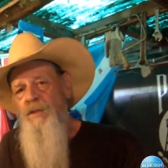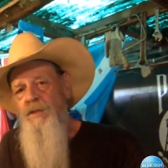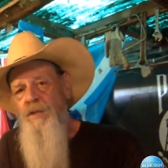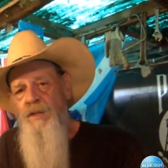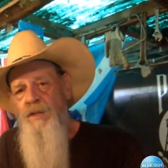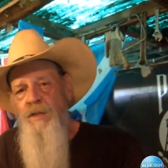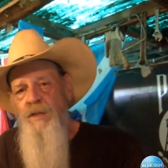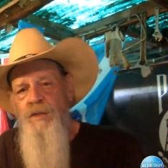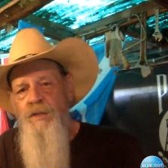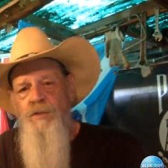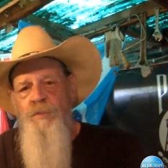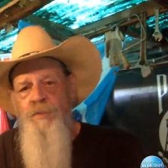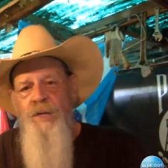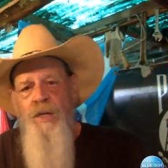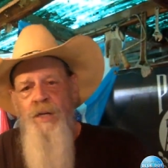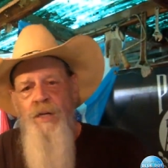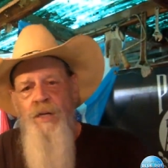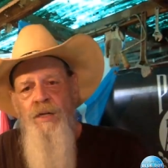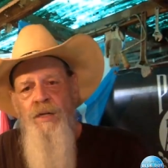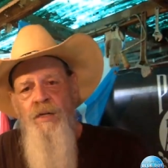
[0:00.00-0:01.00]
And it's
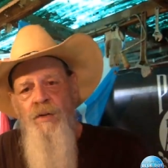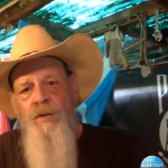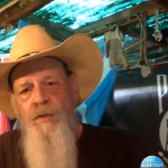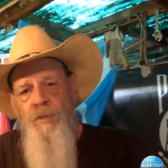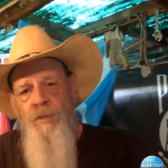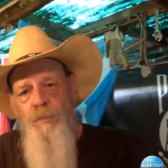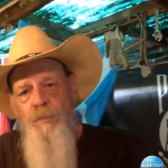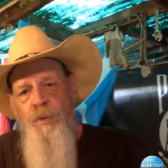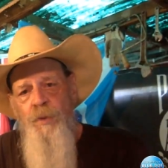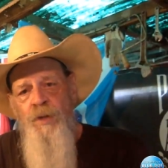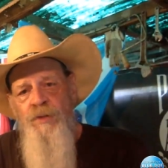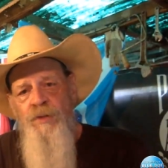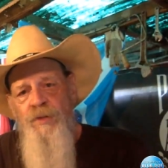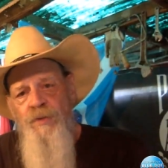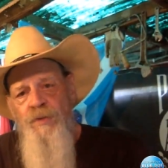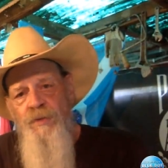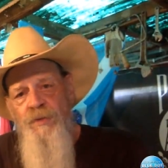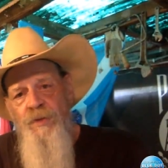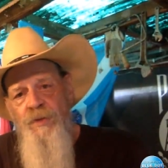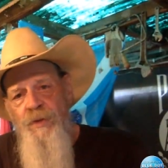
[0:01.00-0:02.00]
malignant on the
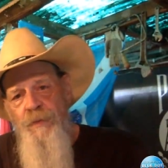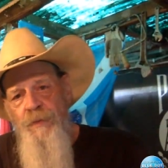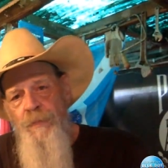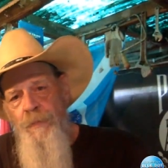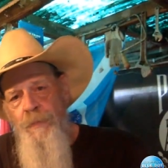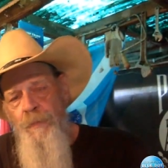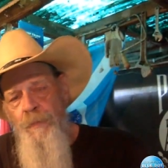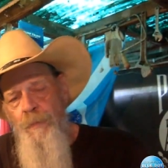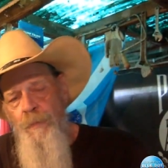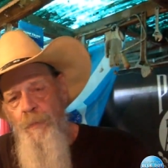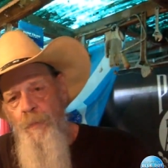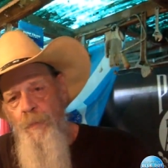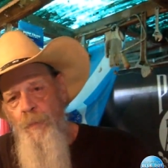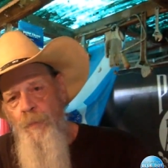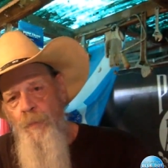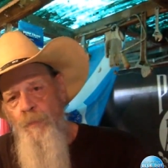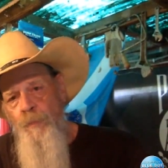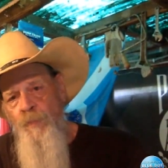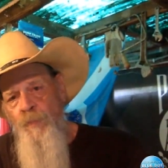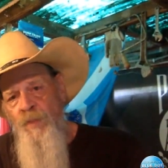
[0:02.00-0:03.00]
presidency.
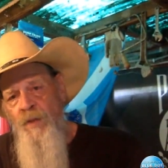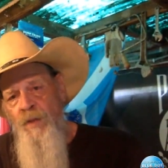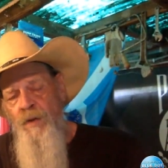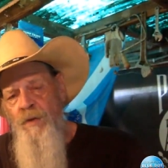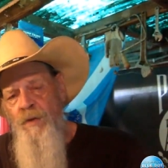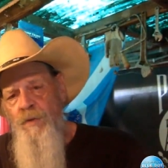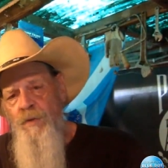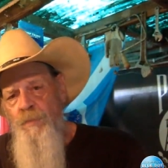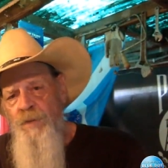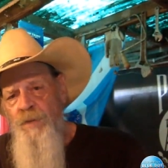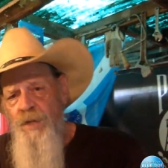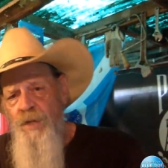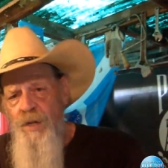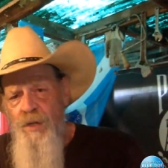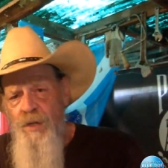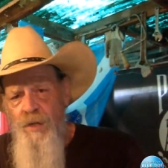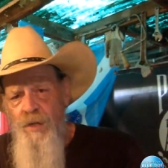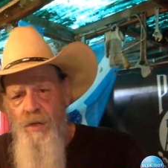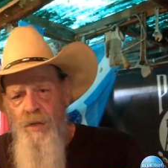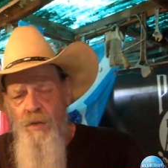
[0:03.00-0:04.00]
It's
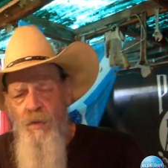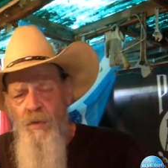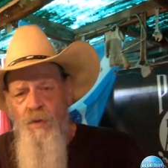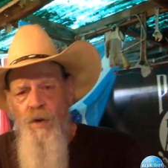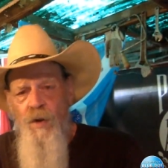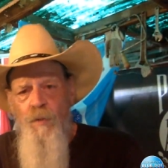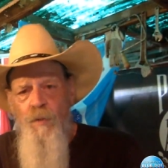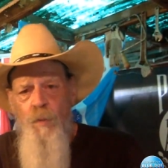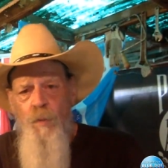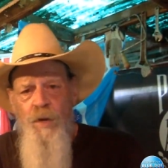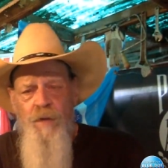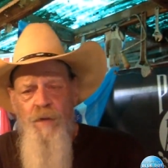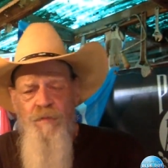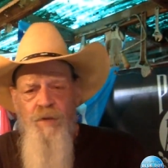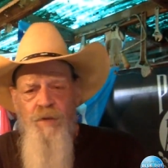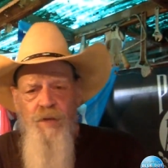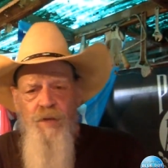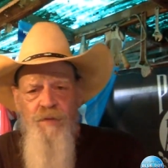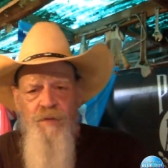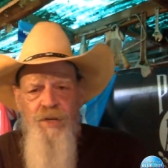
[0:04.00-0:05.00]
malignant on our way
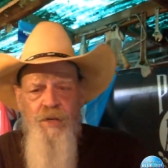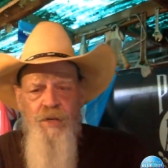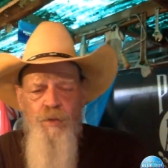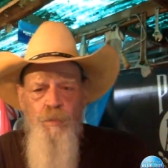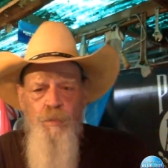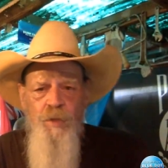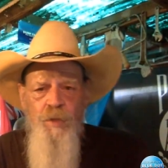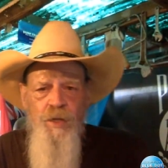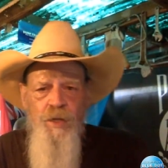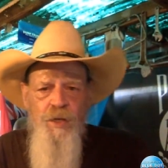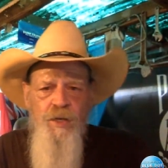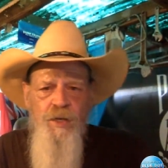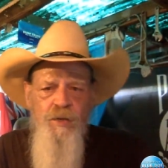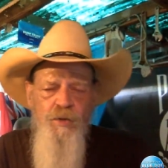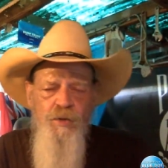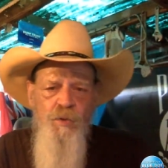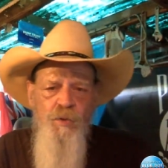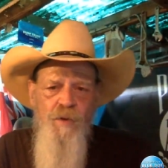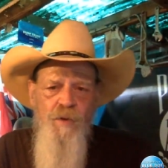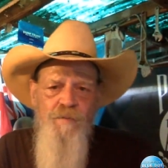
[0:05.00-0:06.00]
of living. It's
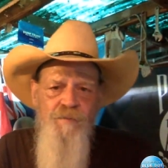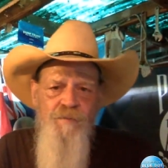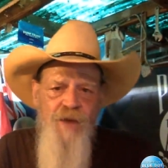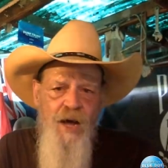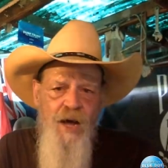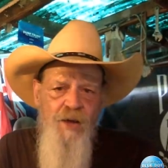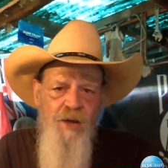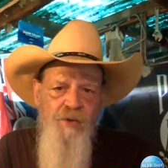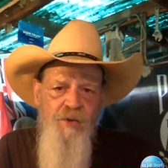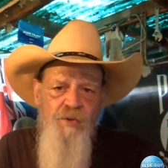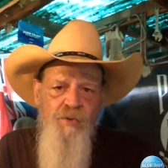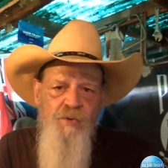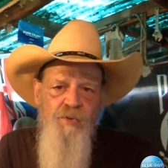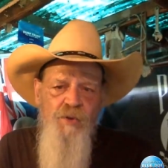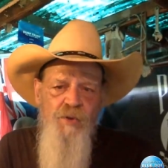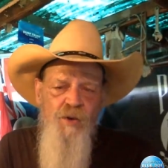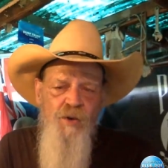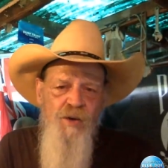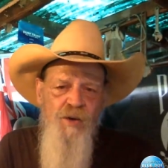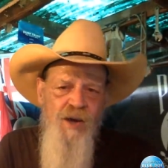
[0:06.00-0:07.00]
malignant to our
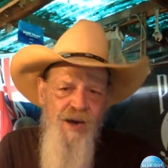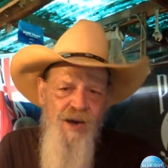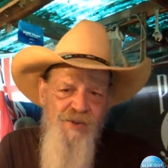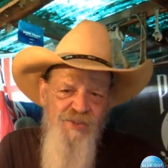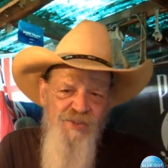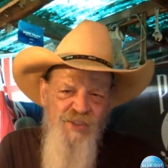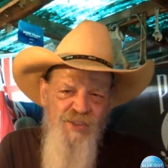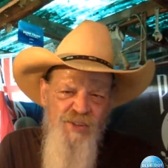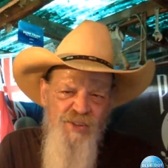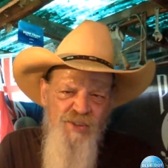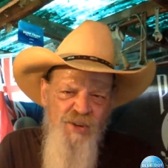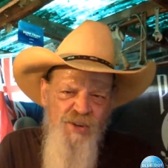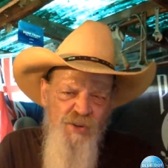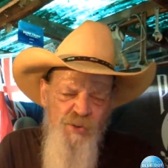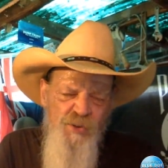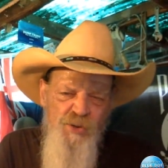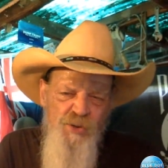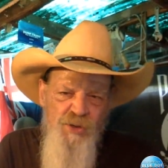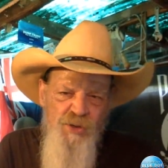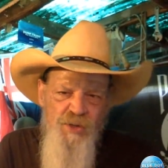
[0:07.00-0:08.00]
values, our
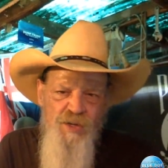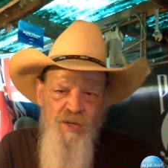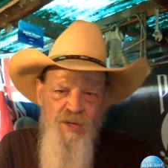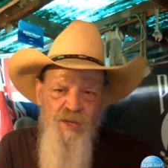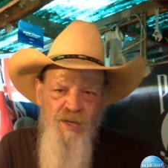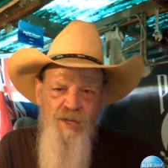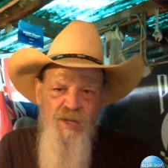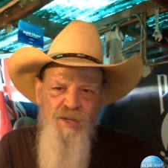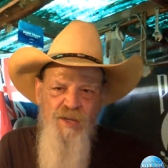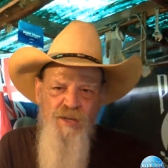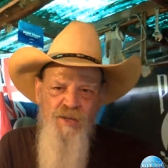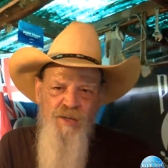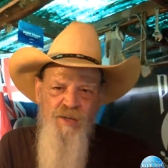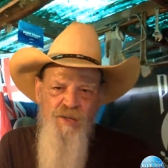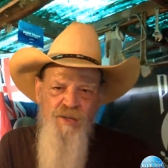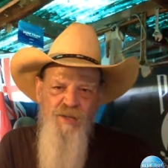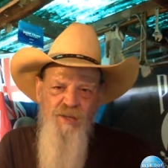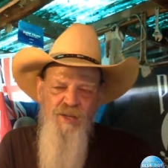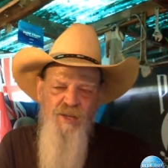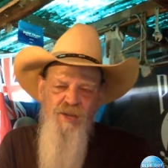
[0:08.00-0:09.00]
Constitution,
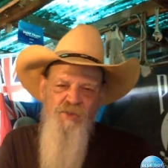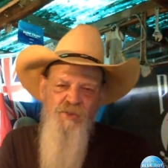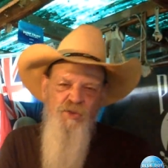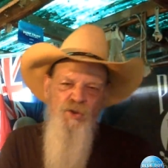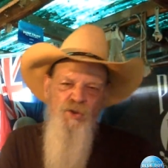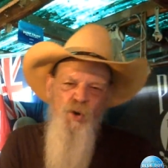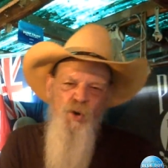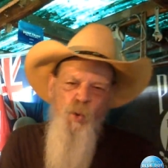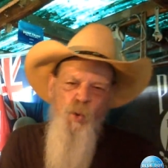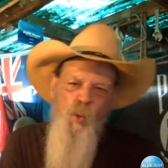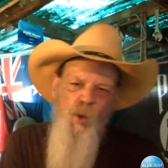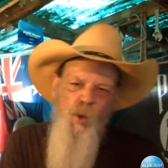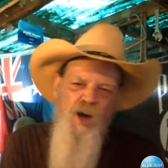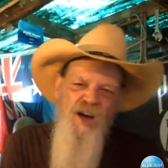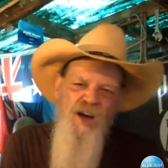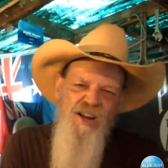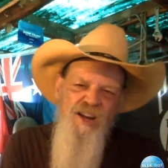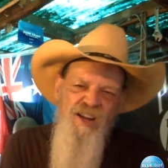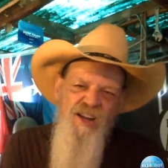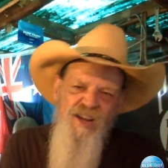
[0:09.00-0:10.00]
his
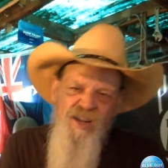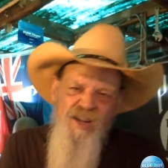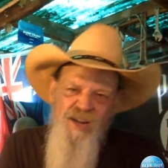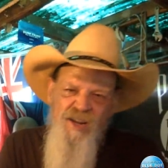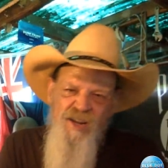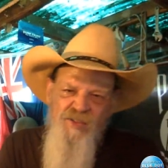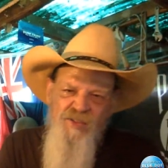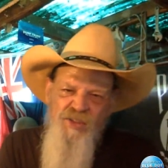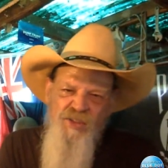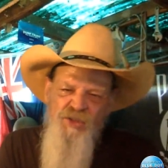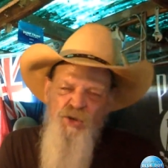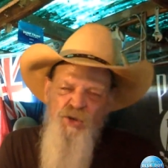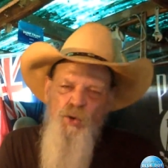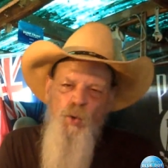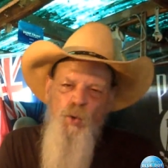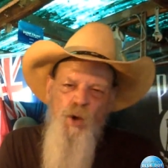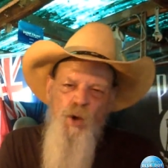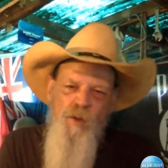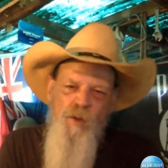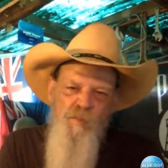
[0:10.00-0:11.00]
crud, the
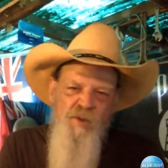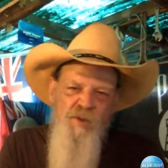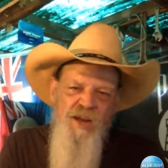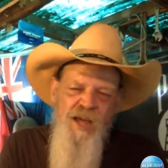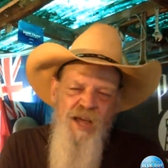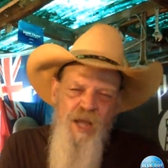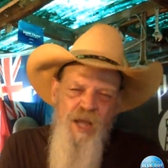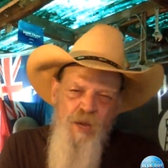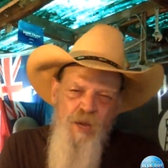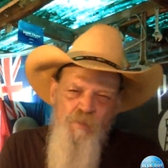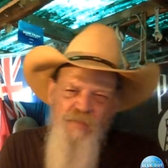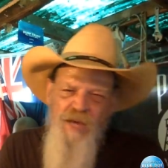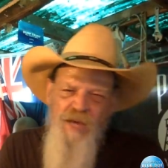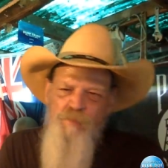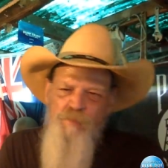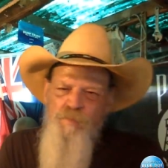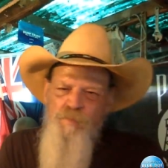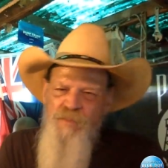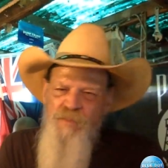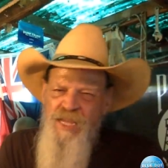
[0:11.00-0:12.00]
Trump name
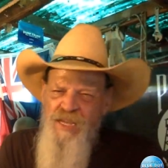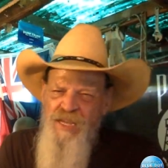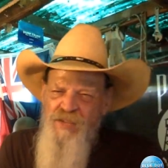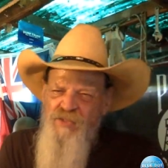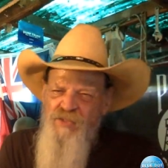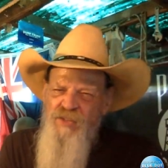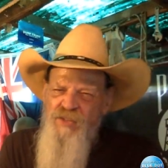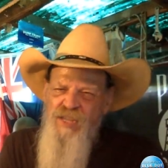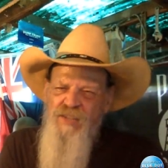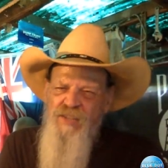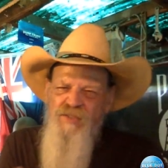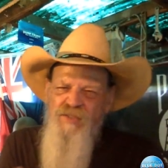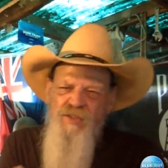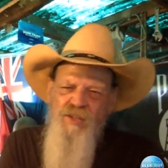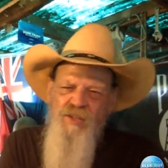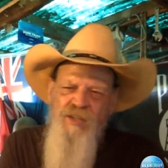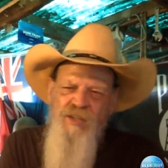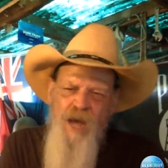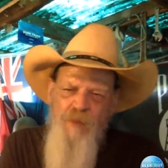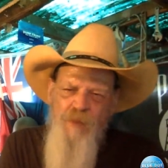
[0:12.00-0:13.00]
that means it's
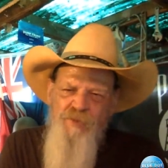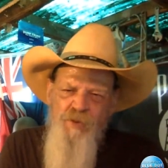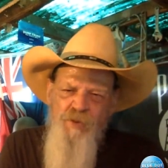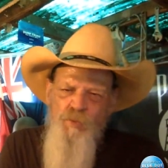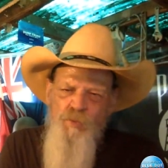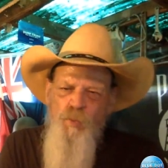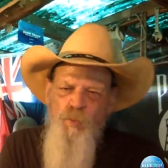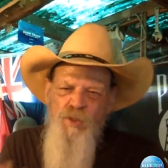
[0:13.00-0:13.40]
synonymous